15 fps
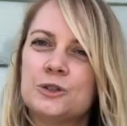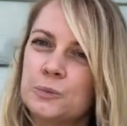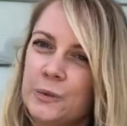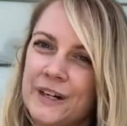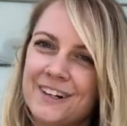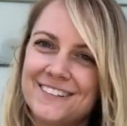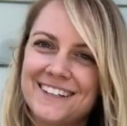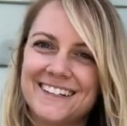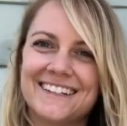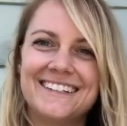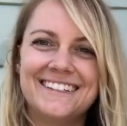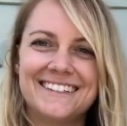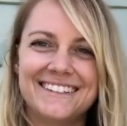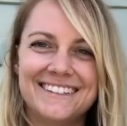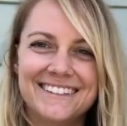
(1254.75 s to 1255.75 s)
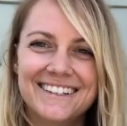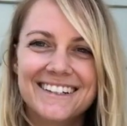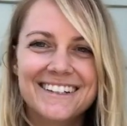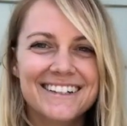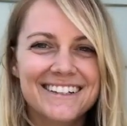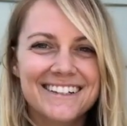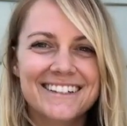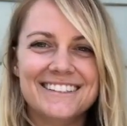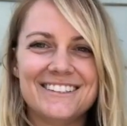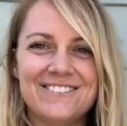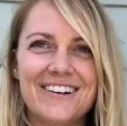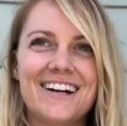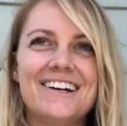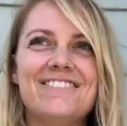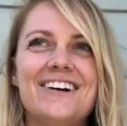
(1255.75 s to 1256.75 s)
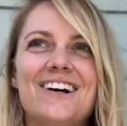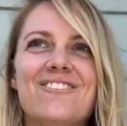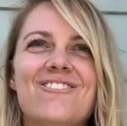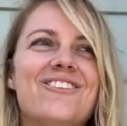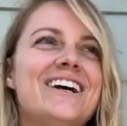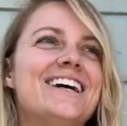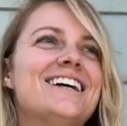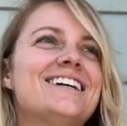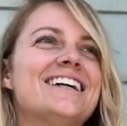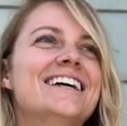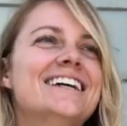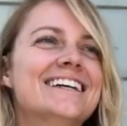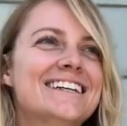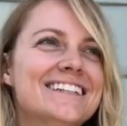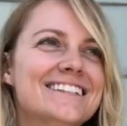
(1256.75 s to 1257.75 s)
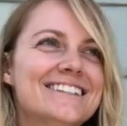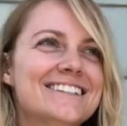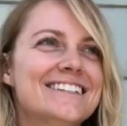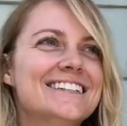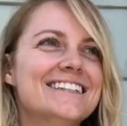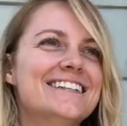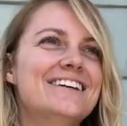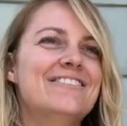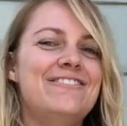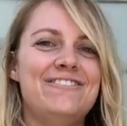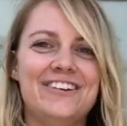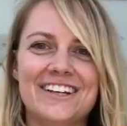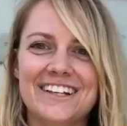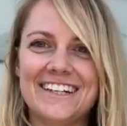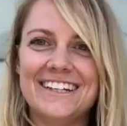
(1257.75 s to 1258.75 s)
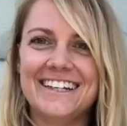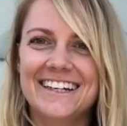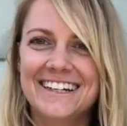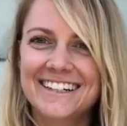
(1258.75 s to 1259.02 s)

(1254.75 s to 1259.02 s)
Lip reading: weird. It's a very, very weird feeling.